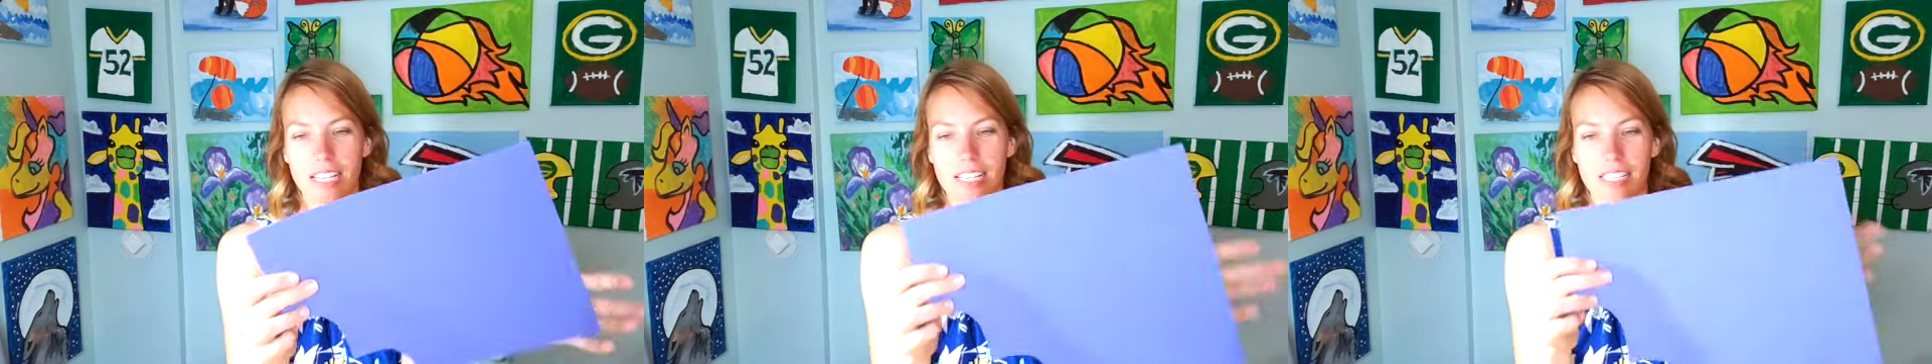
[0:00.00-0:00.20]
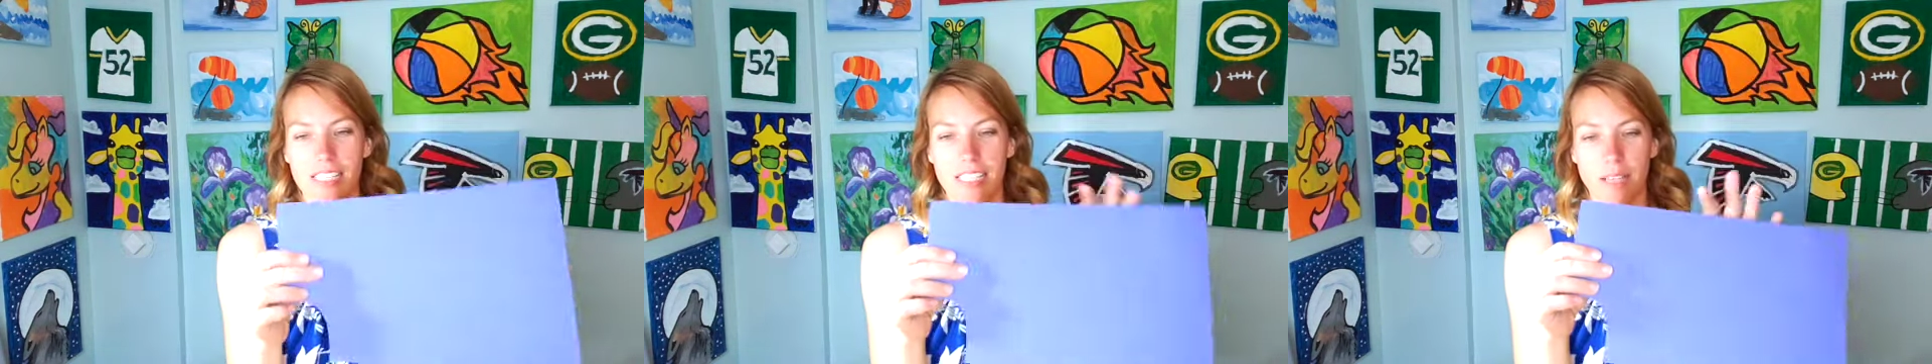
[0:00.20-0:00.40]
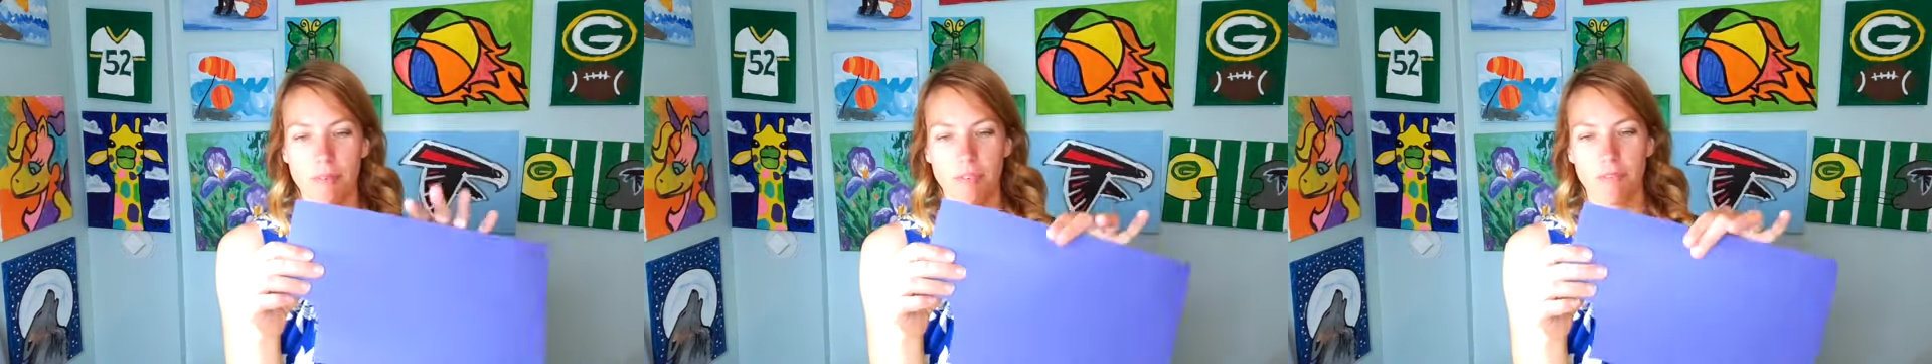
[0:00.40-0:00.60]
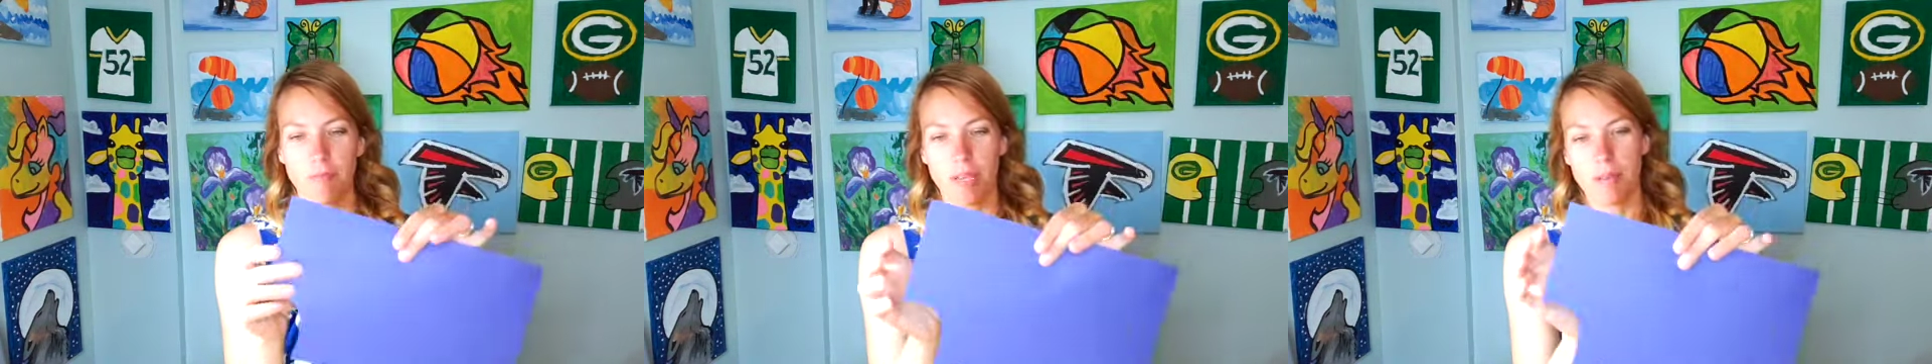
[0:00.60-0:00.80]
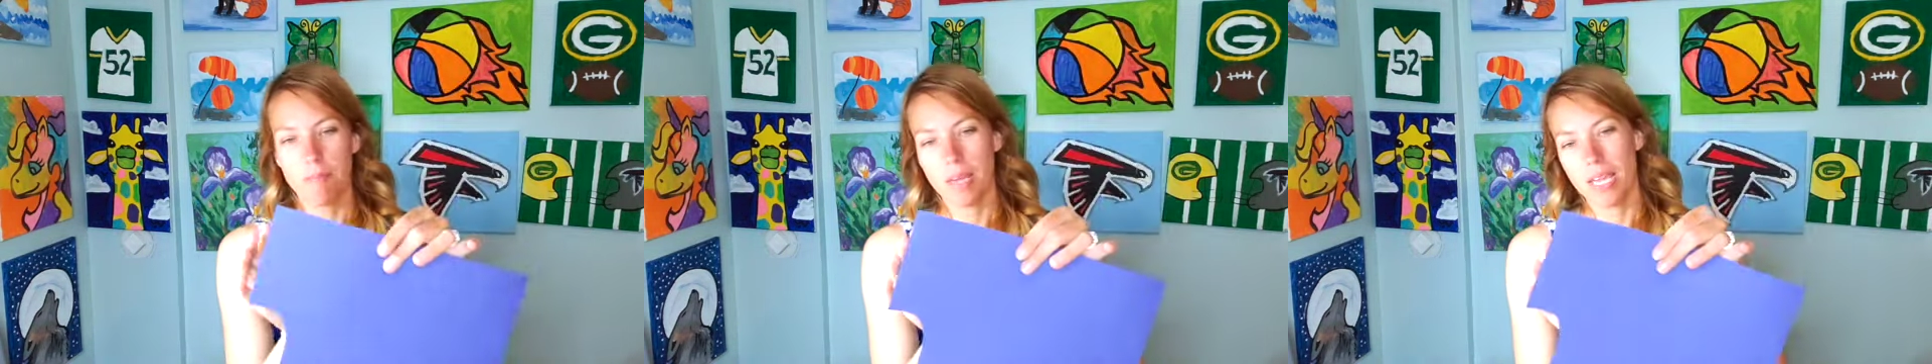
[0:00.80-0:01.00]
some of
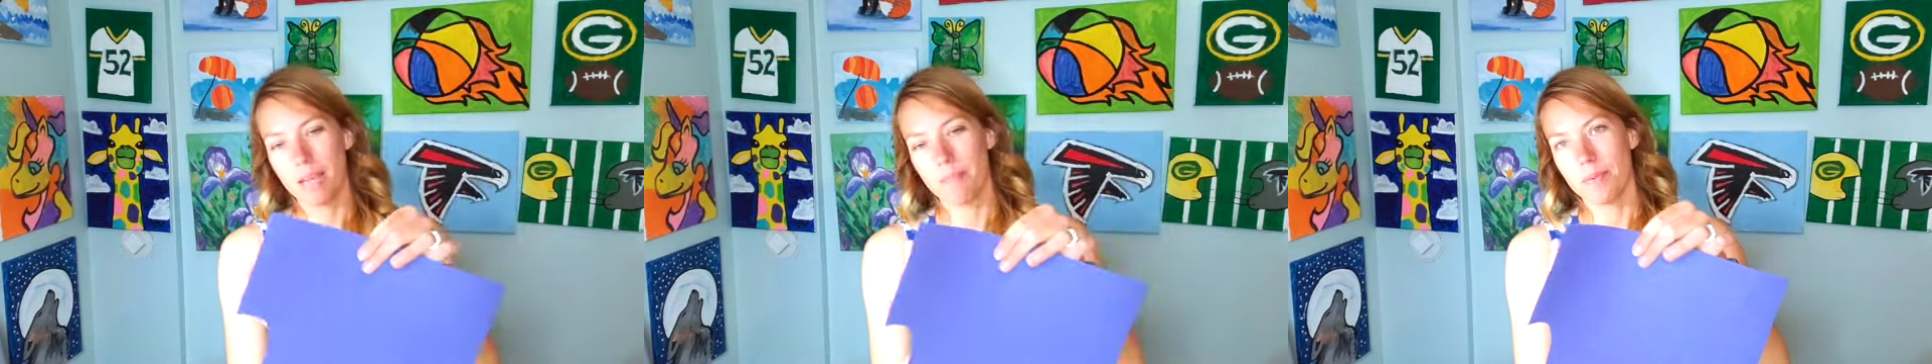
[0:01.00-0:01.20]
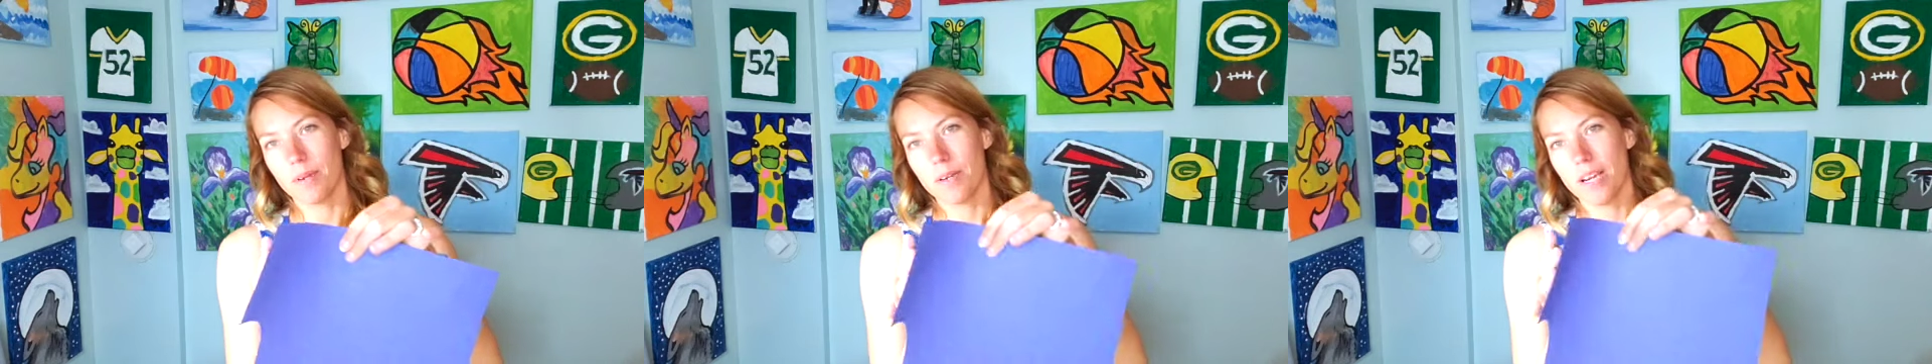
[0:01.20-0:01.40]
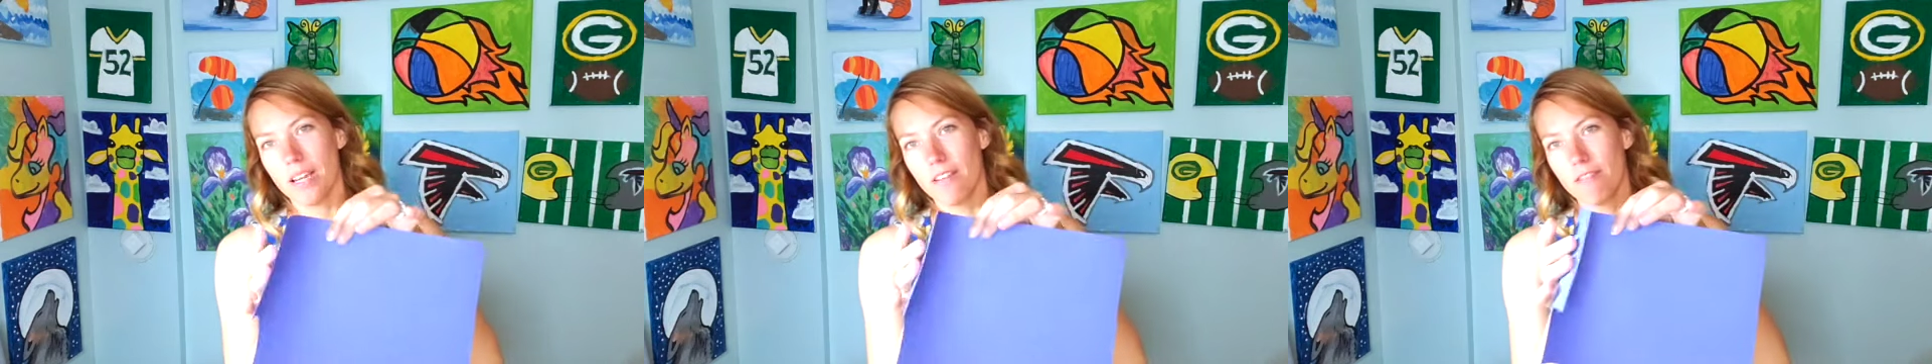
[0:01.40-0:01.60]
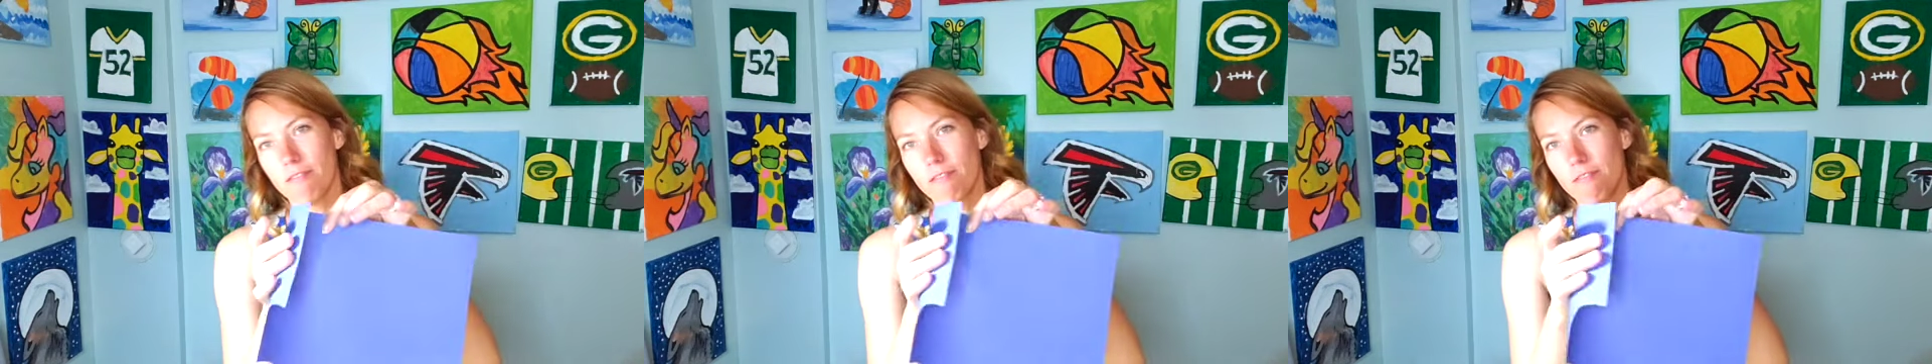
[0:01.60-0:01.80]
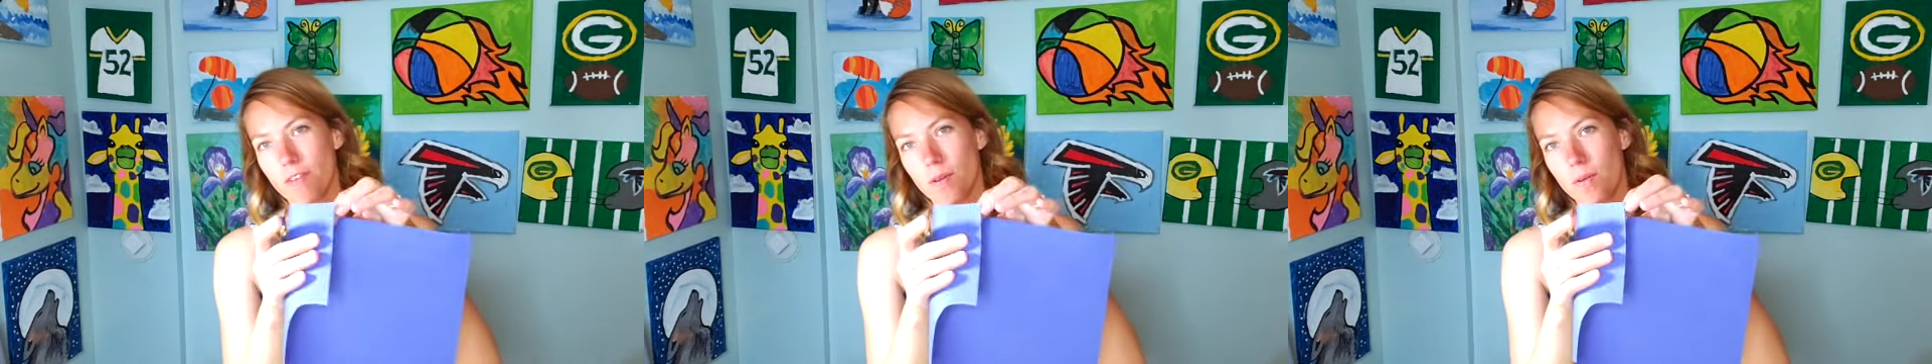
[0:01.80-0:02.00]
my paper and
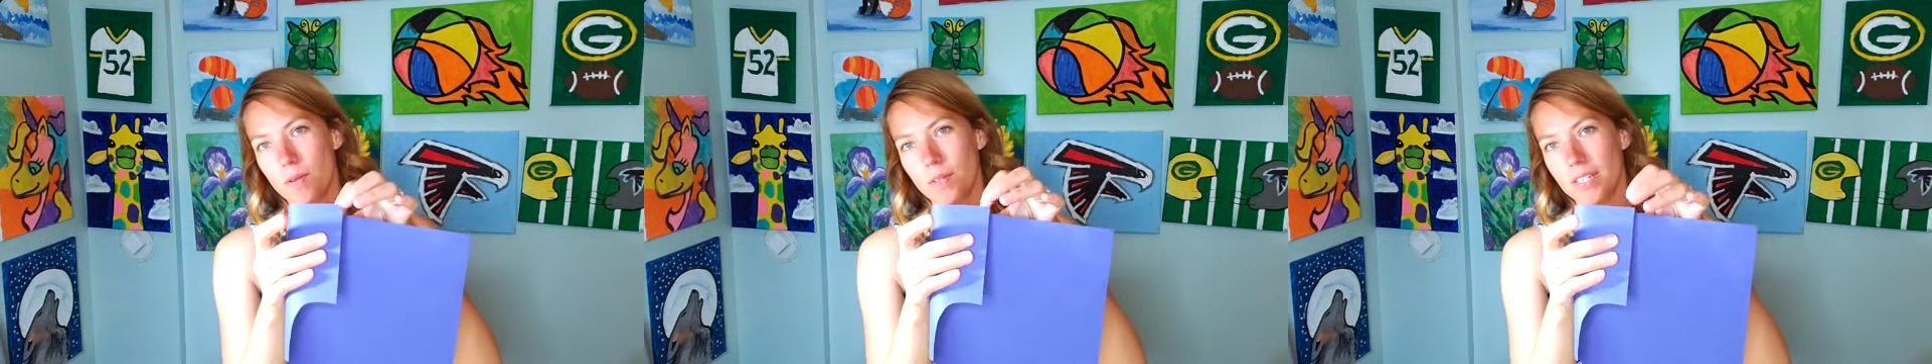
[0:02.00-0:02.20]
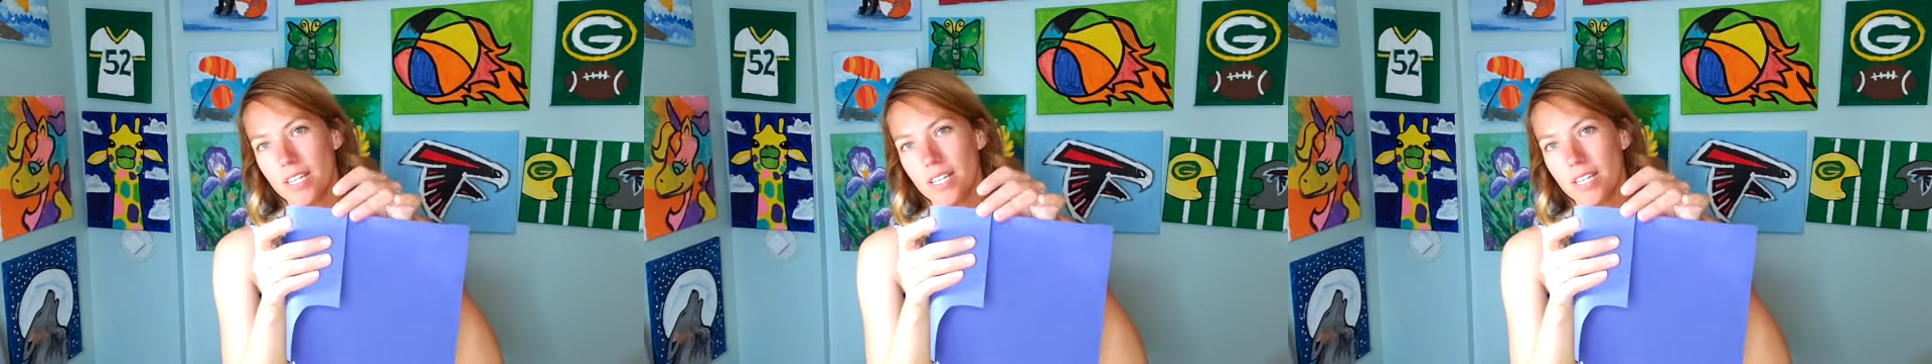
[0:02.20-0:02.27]
fold